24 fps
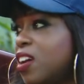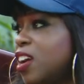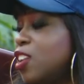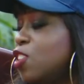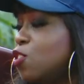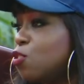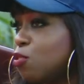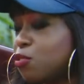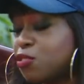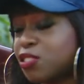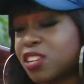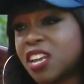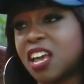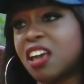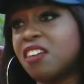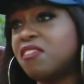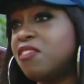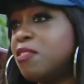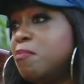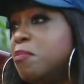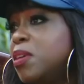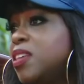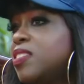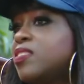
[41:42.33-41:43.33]
I don't
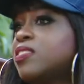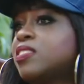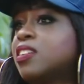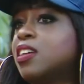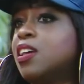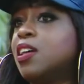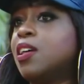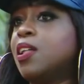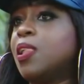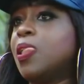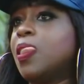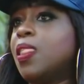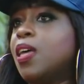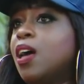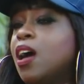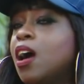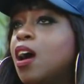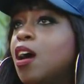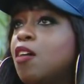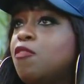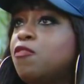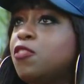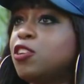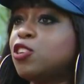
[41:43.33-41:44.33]
ever miss.
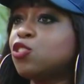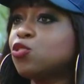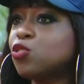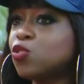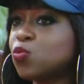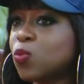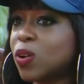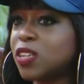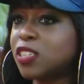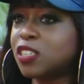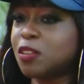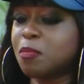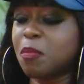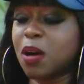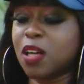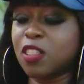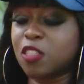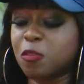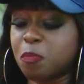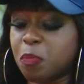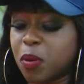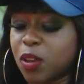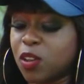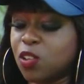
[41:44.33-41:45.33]
Facials once a
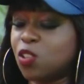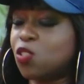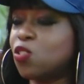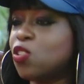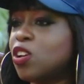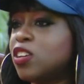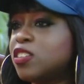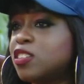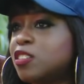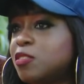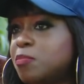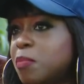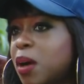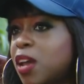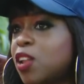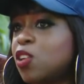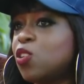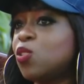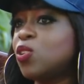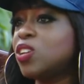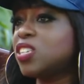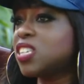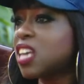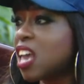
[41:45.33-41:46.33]
month, pedicures and
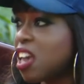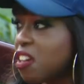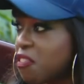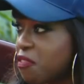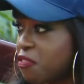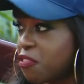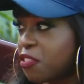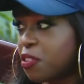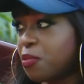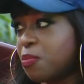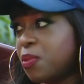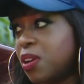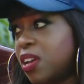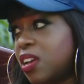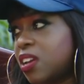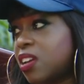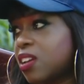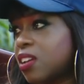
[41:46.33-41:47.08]
manicures every week.